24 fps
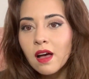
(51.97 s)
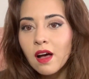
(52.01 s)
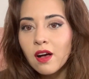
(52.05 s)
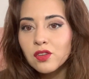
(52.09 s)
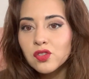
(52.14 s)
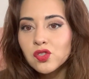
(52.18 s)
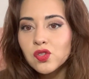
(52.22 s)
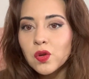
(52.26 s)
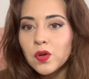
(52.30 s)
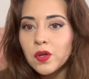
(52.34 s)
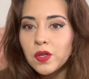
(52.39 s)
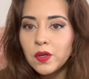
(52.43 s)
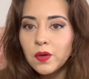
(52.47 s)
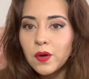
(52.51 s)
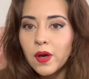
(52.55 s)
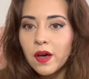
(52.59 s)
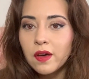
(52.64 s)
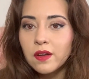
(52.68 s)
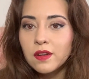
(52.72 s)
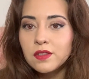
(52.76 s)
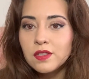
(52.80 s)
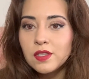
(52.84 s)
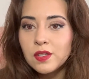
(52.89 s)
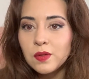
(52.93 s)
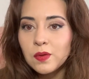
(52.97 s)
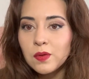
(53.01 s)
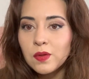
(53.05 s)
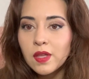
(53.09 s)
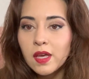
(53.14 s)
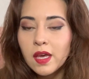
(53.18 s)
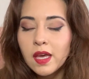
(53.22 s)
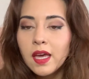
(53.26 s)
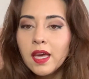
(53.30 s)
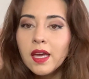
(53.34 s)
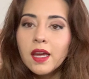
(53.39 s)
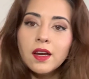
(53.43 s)
I'll show you how to do the
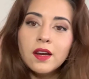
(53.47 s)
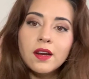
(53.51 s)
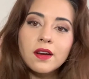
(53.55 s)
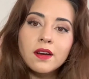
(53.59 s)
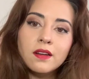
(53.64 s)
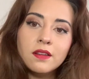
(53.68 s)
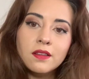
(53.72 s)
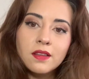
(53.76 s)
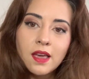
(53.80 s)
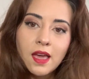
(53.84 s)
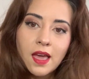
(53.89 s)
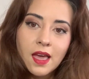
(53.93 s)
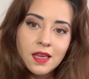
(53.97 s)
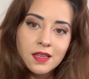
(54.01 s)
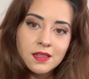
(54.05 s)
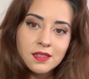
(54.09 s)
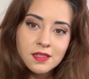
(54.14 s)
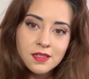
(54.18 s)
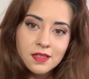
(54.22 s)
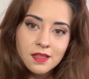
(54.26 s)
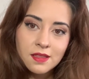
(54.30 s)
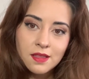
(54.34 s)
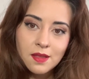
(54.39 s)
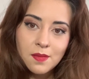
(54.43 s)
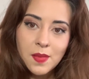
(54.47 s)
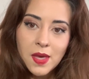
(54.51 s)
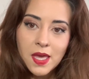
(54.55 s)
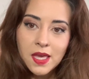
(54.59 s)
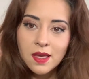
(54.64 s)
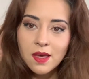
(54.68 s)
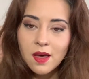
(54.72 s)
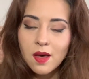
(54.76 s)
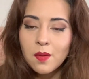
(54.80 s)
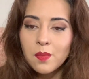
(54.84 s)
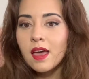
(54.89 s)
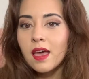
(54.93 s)
hair and the
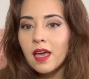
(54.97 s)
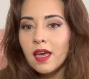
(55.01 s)
makeup,